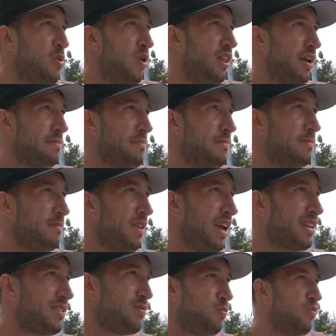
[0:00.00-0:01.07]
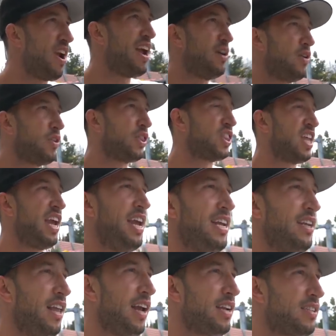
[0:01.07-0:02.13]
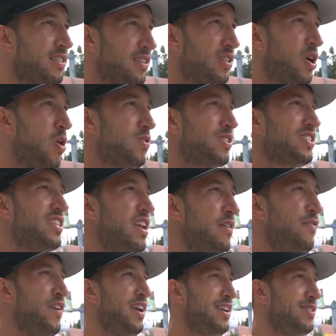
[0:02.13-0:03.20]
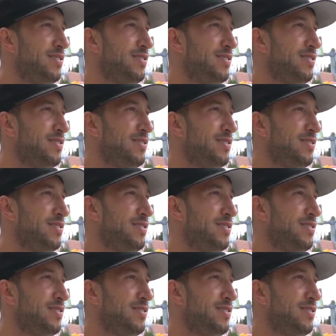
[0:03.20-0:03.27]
More like like rail thin, like coke sniffing.